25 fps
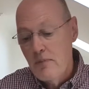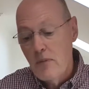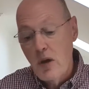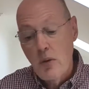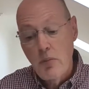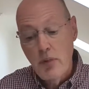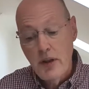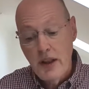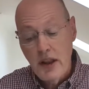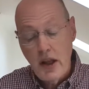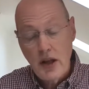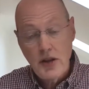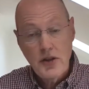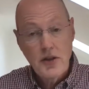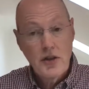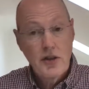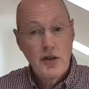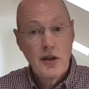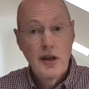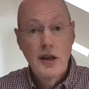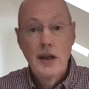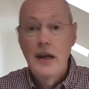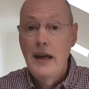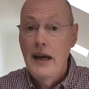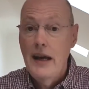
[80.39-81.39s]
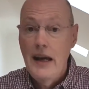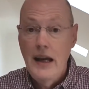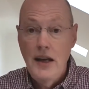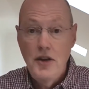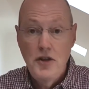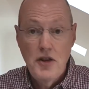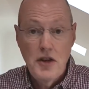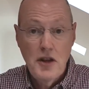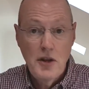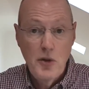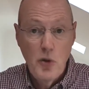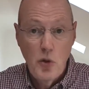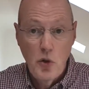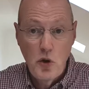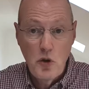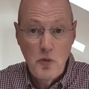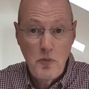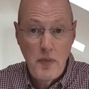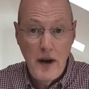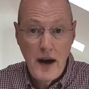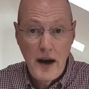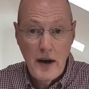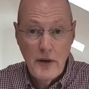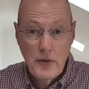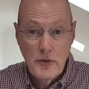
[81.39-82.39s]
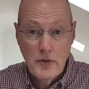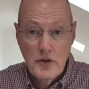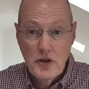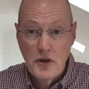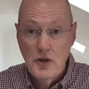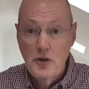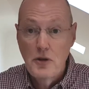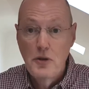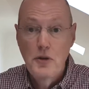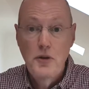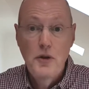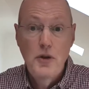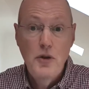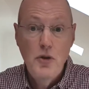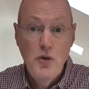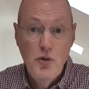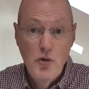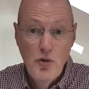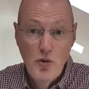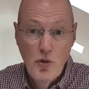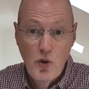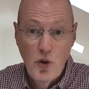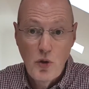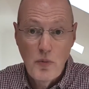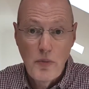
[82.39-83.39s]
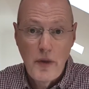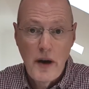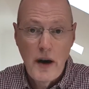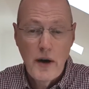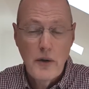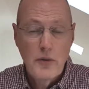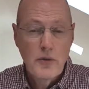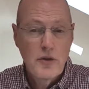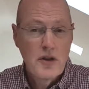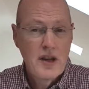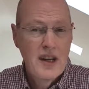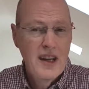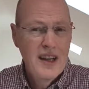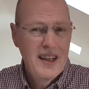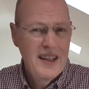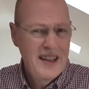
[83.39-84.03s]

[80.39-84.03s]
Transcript: plus aging in oak barrels, including new oak barrels,